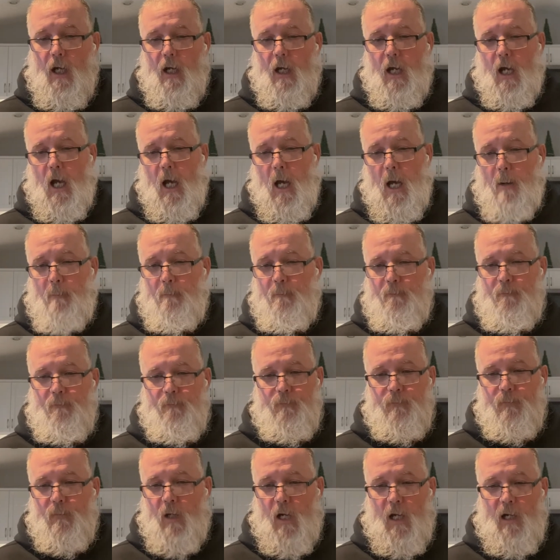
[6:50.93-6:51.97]
I
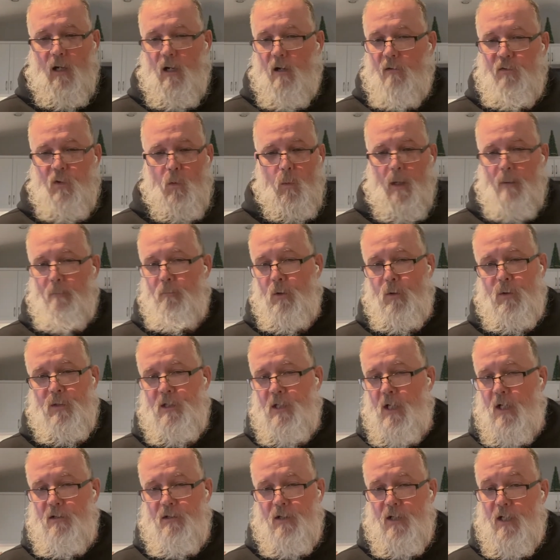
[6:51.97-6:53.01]
love the way Bruce
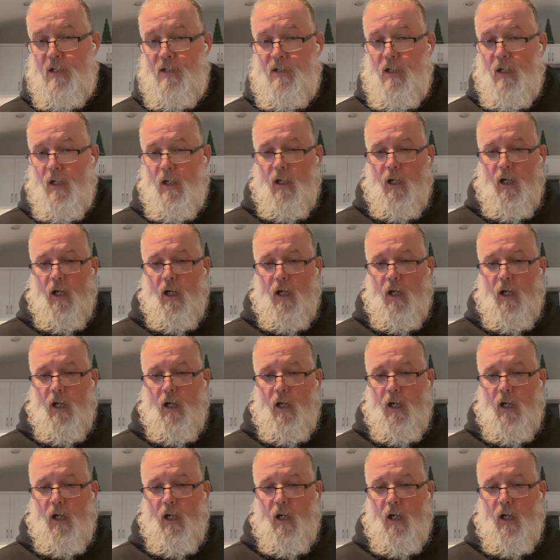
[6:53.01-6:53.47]
does this.